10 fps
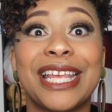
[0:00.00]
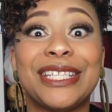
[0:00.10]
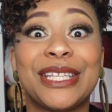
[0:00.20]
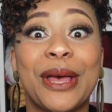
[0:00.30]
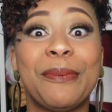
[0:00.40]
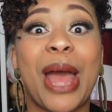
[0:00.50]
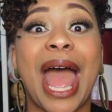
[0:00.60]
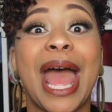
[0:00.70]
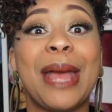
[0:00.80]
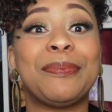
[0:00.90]
some
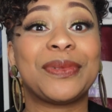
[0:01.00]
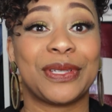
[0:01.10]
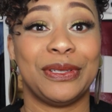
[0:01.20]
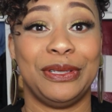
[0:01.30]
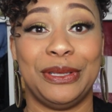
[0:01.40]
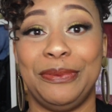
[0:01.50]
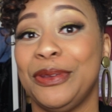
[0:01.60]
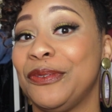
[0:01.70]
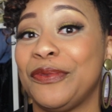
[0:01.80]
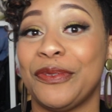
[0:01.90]
absolutely
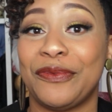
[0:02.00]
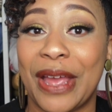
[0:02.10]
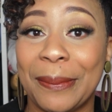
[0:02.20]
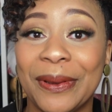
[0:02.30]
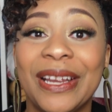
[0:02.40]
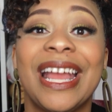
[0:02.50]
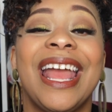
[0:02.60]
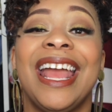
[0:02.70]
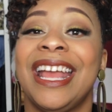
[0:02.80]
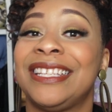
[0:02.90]
beautiful fabric
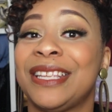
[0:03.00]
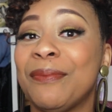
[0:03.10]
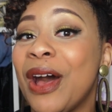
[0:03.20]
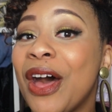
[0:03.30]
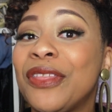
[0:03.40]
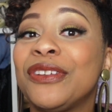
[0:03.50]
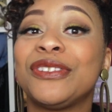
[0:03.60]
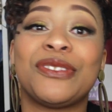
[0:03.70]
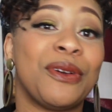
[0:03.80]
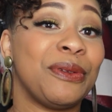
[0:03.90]
and some other
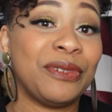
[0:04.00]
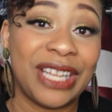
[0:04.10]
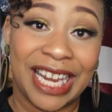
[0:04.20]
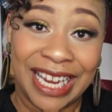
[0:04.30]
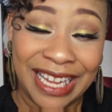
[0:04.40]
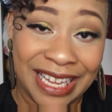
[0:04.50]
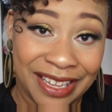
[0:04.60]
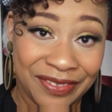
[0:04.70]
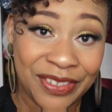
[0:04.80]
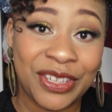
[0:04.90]
sewing related
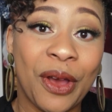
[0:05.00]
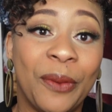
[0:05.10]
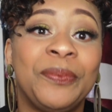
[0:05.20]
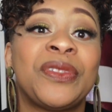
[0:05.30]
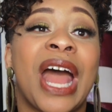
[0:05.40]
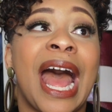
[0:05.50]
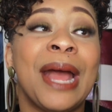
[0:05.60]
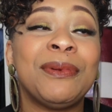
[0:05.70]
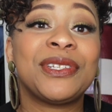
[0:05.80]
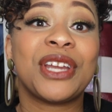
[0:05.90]
gifts. So
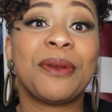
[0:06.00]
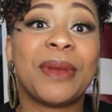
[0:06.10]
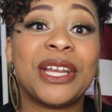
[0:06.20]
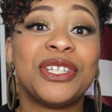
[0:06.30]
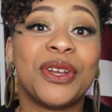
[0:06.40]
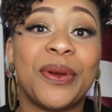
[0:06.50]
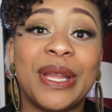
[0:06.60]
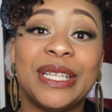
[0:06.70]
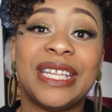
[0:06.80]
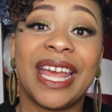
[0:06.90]
I will start my show
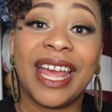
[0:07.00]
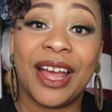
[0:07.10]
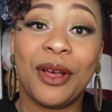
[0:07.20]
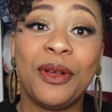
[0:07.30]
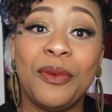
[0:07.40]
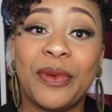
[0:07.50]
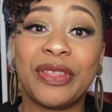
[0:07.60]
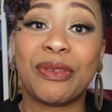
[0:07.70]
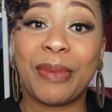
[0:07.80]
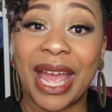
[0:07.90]
and tell
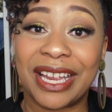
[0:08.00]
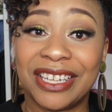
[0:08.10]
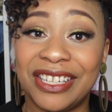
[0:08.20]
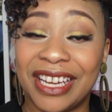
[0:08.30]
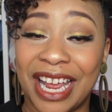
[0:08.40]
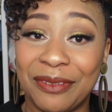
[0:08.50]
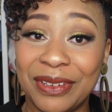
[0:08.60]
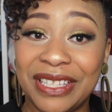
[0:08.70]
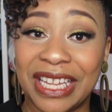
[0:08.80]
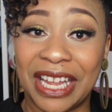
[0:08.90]
with the package that I
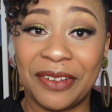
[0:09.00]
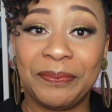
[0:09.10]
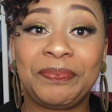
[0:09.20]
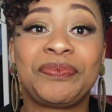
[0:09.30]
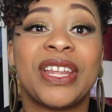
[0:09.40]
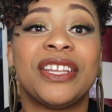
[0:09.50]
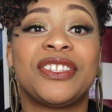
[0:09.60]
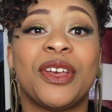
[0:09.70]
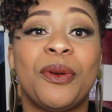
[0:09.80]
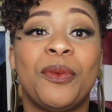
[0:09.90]
received.
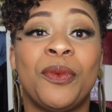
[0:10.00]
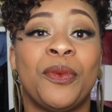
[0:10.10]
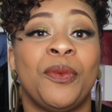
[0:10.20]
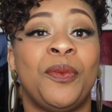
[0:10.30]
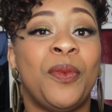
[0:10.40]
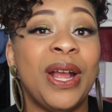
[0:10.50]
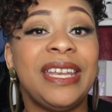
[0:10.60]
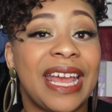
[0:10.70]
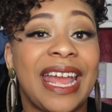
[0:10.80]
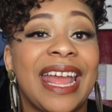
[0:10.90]
So one
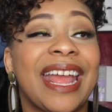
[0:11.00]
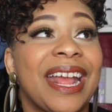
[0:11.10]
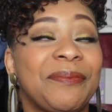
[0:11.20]
day